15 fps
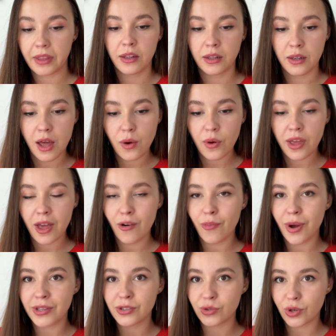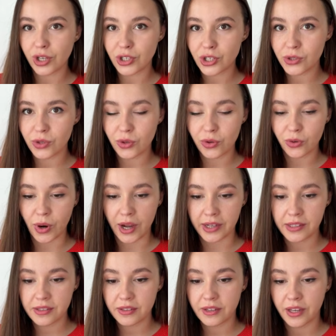Now I have my instructions on the
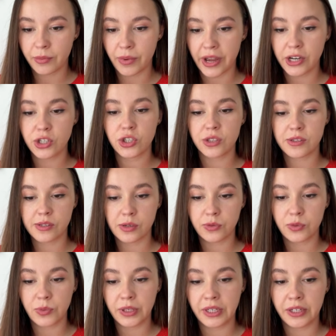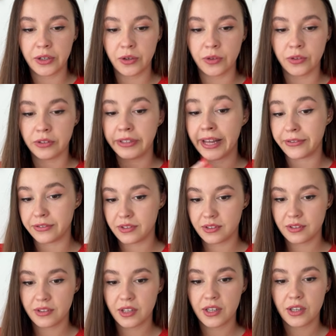right and my actual software on the left.
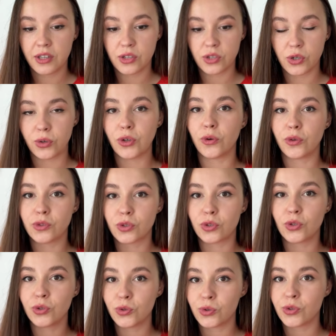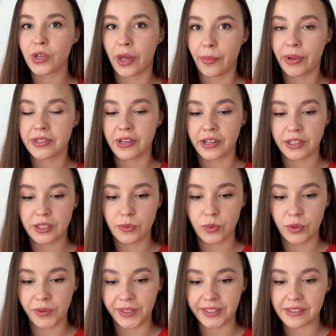So, it's a true side-by-side
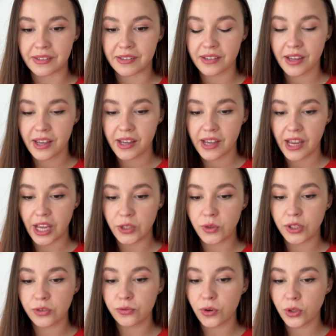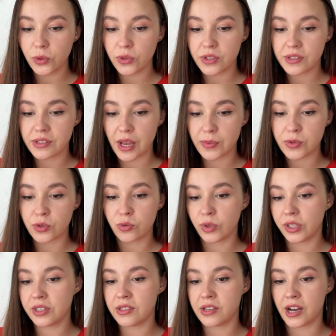experience. And you can follow the steps in
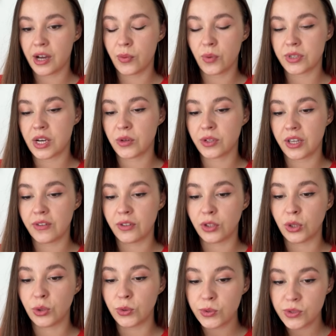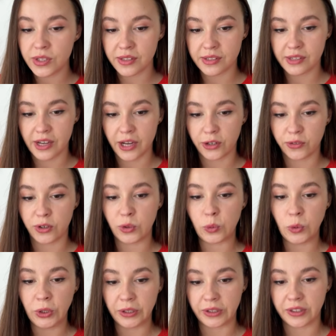real time without even losing sight of your
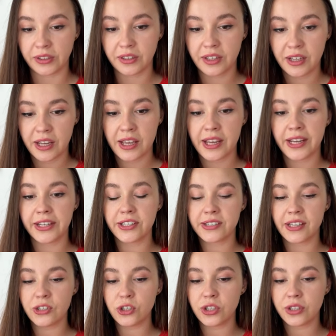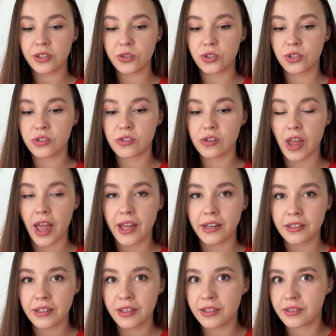work. It essentially turns
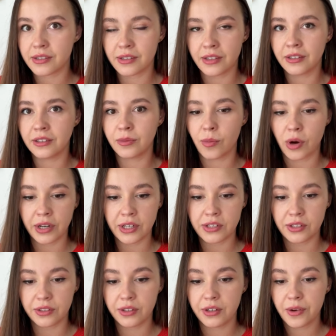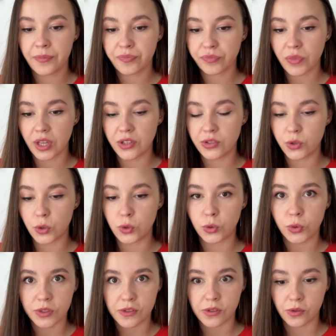any single monitor into a
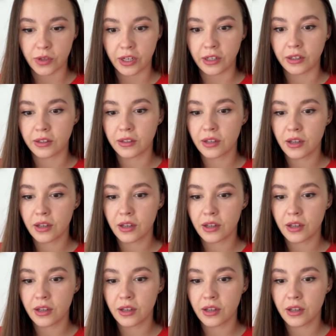dual screen.